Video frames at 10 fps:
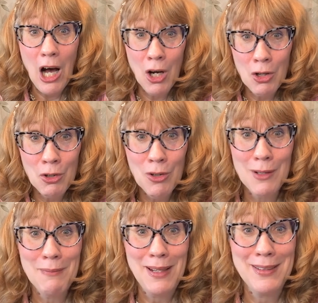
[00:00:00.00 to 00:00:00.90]

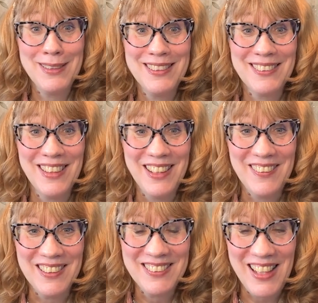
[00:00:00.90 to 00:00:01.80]
Oh my goodness, Lenny,
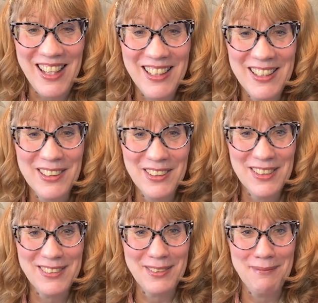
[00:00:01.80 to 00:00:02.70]
that salad
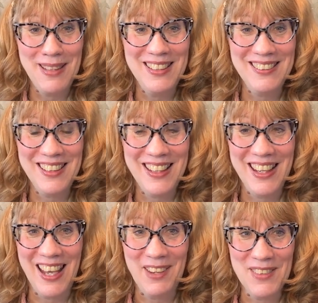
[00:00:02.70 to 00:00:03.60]
looks
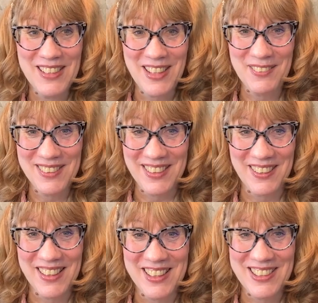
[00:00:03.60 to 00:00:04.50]
amazing. I wish I was
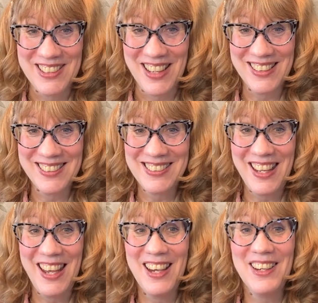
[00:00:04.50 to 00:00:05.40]
there in
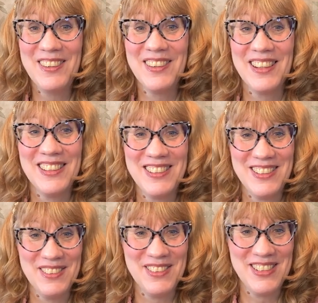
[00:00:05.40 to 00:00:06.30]
Johnstown
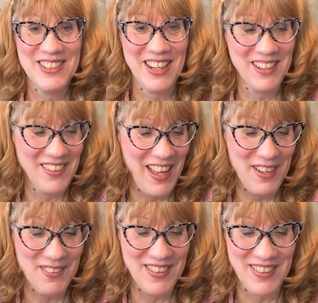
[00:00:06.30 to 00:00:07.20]
to share
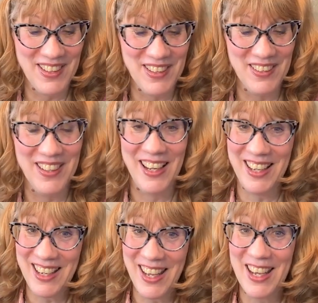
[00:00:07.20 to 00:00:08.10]
that with you. And
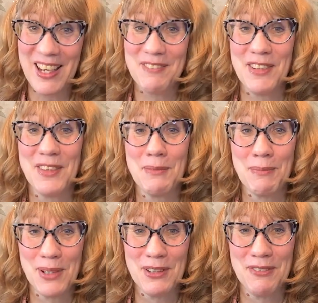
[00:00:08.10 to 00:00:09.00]
I have the
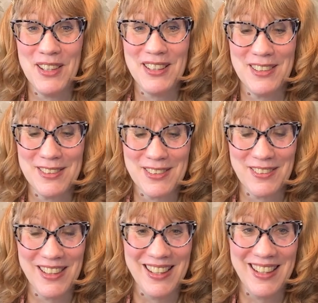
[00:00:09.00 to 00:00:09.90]
perfect
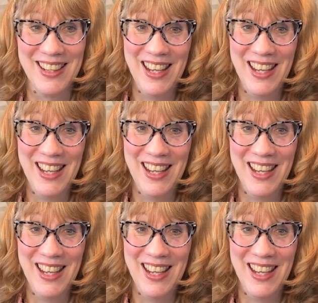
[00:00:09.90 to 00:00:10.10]
drink